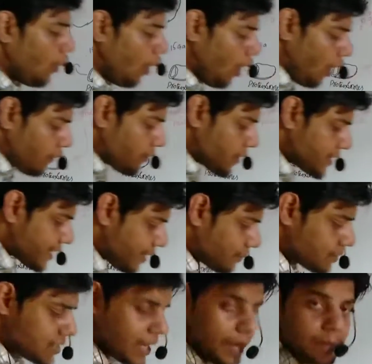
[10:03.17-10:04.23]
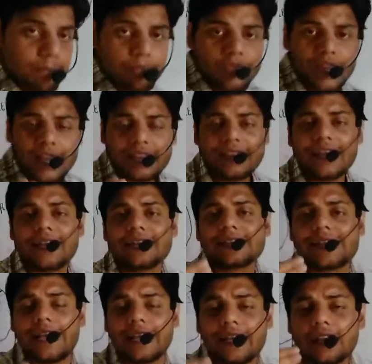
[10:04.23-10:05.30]
After some time, there is
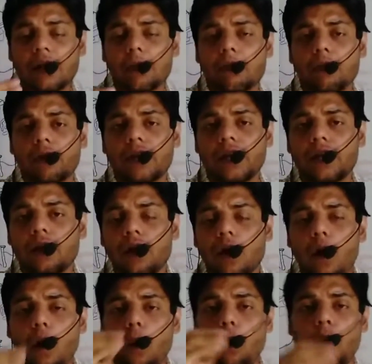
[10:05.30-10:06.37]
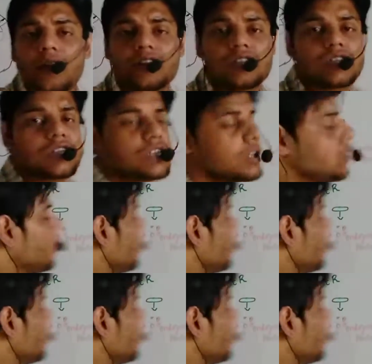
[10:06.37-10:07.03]
another protein which